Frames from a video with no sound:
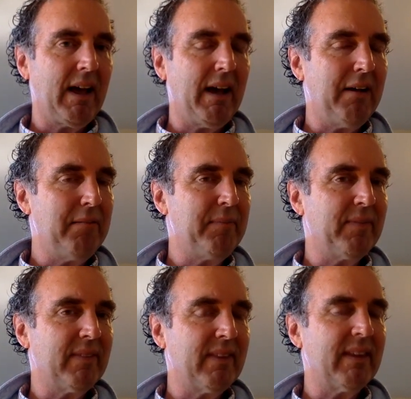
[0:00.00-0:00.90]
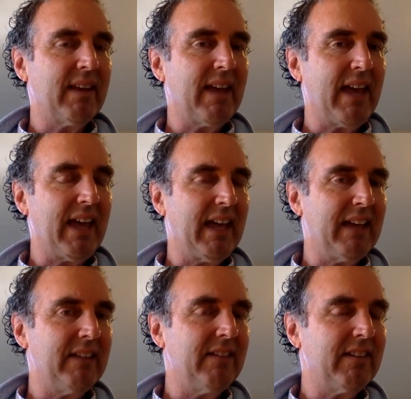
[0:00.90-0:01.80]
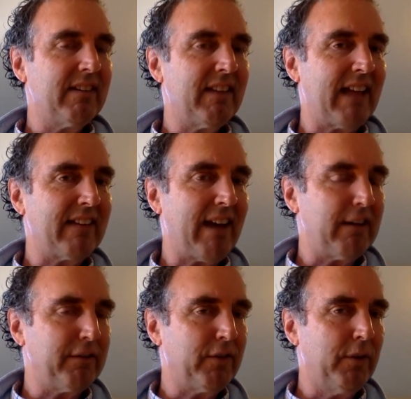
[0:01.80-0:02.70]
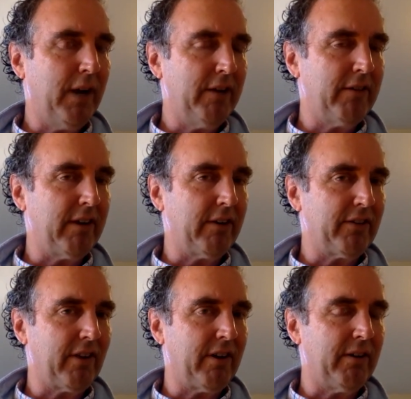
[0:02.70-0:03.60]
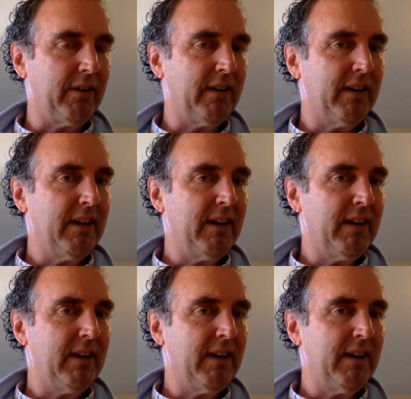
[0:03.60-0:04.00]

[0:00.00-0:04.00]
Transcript: Um, okay. And that's out of 200 or so.